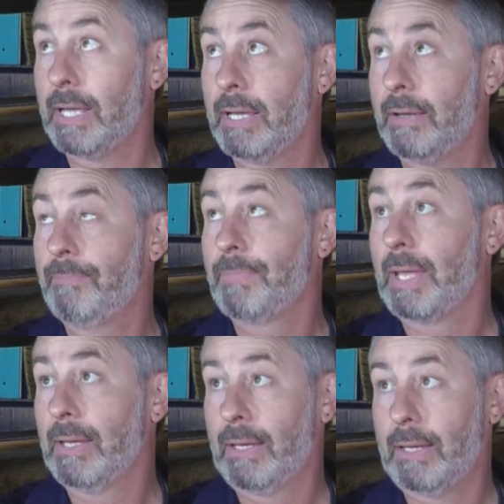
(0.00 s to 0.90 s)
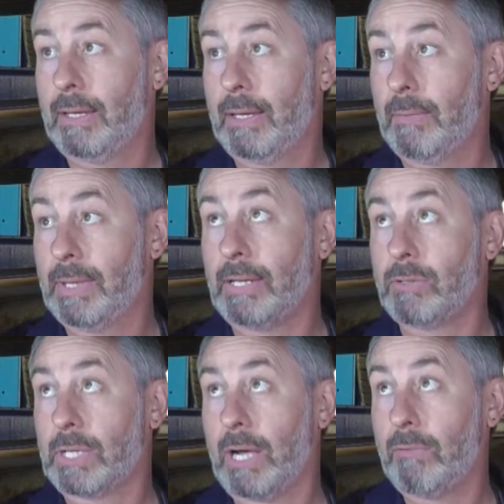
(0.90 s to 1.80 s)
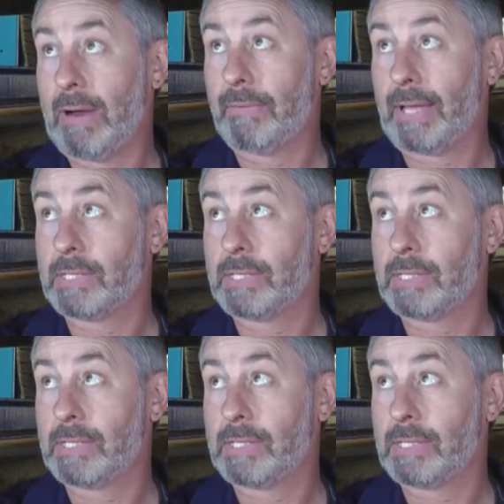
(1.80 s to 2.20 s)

here. And they just go around the